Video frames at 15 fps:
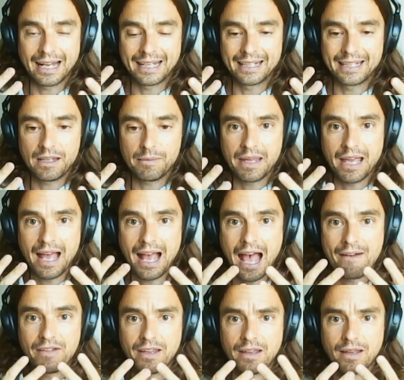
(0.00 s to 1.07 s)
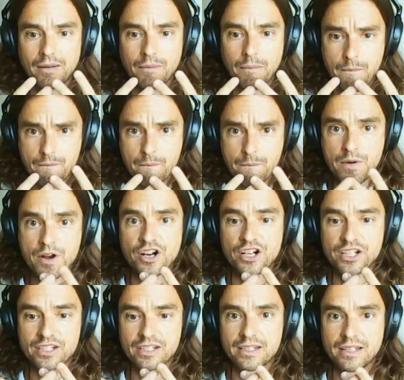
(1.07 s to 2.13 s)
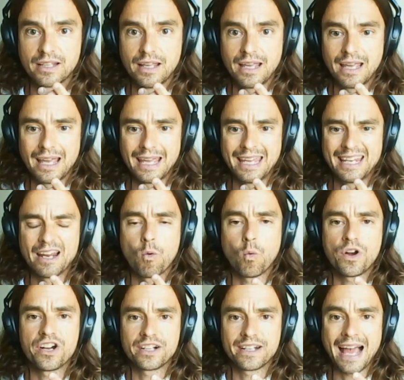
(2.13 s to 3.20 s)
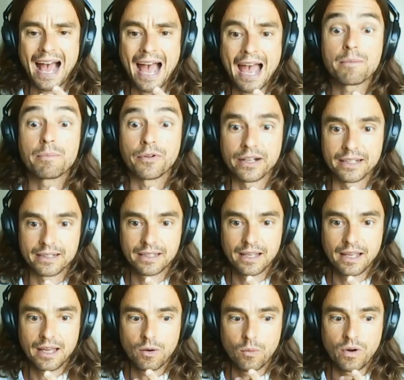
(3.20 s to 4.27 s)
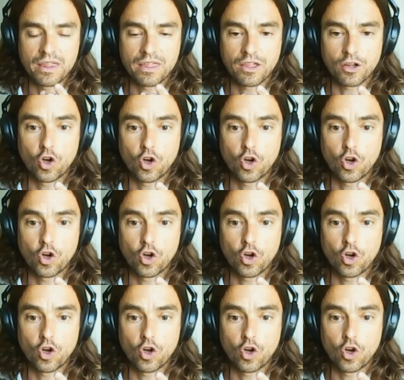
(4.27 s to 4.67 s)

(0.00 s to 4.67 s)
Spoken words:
and academia having merged in a weird hybrid with